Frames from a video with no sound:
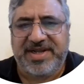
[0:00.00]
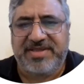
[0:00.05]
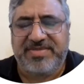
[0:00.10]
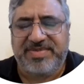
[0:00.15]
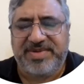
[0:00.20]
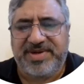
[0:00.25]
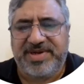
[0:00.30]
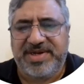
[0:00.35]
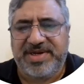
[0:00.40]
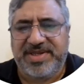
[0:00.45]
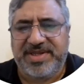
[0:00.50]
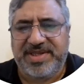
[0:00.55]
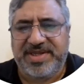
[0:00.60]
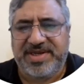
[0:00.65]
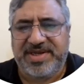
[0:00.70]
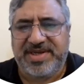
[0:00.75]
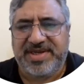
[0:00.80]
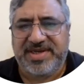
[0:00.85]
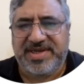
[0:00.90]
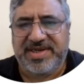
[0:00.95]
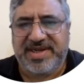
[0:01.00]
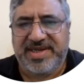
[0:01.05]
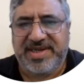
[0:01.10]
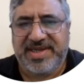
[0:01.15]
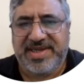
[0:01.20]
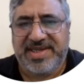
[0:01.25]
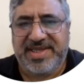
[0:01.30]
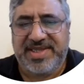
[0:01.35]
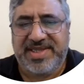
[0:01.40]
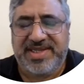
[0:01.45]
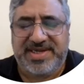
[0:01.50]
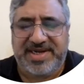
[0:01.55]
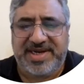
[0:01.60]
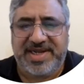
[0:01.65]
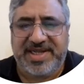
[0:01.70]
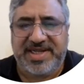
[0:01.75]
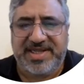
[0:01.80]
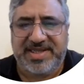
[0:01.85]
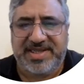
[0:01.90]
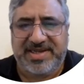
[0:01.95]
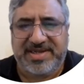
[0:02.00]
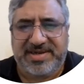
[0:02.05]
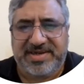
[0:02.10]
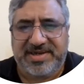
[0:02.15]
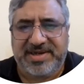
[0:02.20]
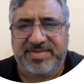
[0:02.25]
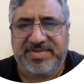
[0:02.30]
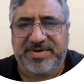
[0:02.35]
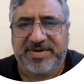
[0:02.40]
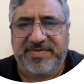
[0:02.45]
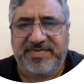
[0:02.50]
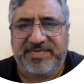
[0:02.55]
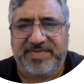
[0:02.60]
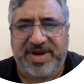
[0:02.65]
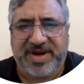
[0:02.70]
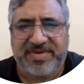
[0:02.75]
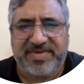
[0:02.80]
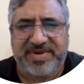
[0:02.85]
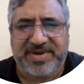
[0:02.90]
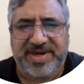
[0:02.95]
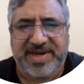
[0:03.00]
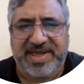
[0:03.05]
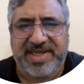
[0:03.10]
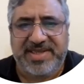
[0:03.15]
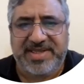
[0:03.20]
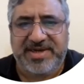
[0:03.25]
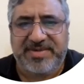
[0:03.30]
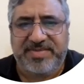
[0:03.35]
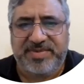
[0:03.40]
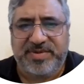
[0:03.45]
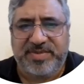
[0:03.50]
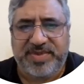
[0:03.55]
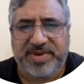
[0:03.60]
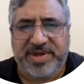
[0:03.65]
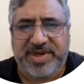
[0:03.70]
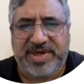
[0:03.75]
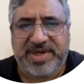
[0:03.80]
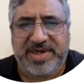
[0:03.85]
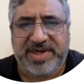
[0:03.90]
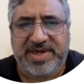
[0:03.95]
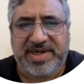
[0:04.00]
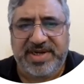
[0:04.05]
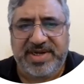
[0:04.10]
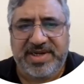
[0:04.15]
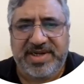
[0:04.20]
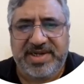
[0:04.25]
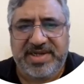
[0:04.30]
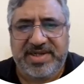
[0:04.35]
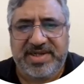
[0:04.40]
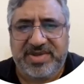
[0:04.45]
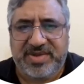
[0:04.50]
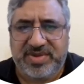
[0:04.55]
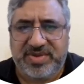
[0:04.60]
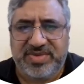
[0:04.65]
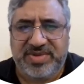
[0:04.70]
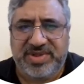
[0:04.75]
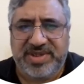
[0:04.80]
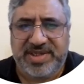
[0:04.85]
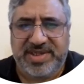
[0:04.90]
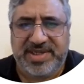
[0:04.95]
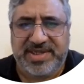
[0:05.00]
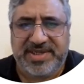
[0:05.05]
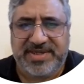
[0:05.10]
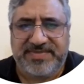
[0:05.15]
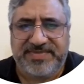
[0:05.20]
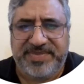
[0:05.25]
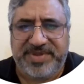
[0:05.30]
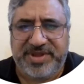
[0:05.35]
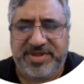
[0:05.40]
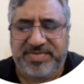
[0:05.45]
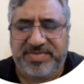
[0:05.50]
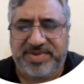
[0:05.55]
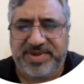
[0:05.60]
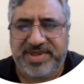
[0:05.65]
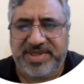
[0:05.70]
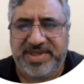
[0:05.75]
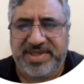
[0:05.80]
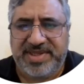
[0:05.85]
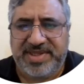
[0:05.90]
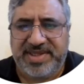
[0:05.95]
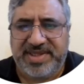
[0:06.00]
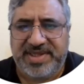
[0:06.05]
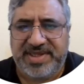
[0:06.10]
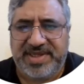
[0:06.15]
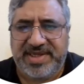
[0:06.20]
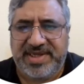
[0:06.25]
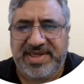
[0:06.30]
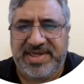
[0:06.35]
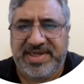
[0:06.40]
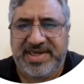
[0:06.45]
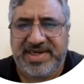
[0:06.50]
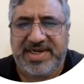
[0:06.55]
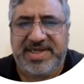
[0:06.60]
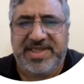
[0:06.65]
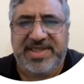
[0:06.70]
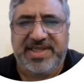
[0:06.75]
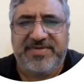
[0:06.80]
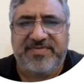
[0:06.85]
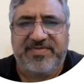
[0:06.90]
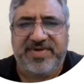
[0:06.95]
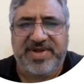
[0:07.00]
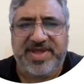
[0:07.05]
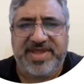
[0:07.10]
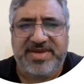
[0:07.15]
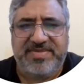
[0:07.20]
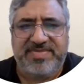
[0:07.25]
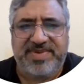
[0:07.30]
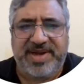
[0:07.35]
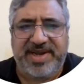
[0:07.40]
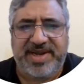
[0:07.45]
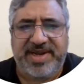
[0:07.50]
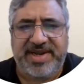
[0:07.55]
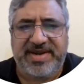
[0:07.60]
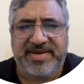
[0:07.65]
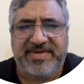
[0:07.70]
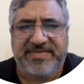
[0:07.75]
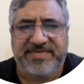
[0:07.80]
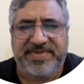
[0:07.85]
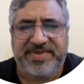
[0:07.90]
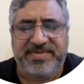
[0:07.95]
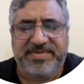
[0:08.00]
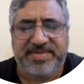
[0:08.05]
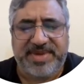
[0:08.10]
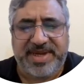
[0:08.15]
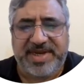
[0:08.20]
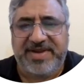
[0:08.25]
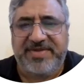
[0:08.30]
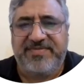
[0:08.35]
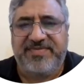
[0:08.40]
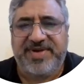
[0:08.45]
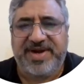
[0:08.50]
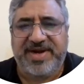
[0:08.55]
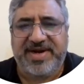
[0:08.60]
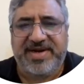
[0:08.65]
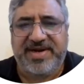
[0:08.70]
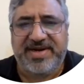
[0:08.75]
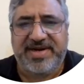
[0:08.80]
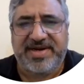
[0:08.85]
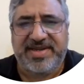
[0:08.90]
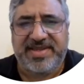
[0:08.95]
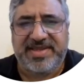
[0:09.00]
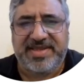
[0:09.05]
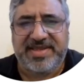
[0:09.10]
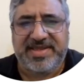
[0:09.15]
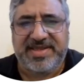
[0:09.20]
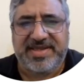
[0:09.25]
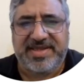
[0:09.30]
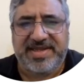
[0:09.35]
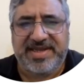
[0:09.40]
transmitted signal strength in terms of power as it propagates through the space. It is influenced by many factors